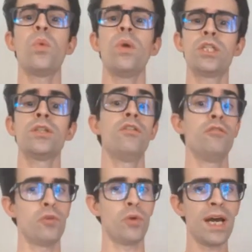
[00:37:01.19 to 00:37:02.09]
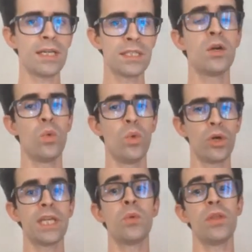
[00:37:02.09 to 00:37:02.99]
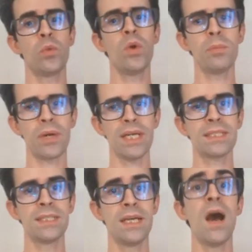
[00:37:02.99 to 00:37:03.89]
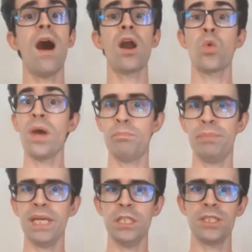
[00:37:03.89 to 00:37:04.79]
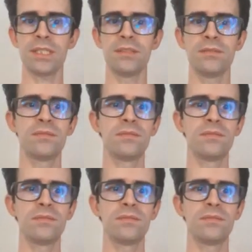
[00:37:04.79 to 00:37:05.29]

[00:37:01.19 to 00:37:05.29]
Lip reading: which, for us, working with WordPress, are web pages.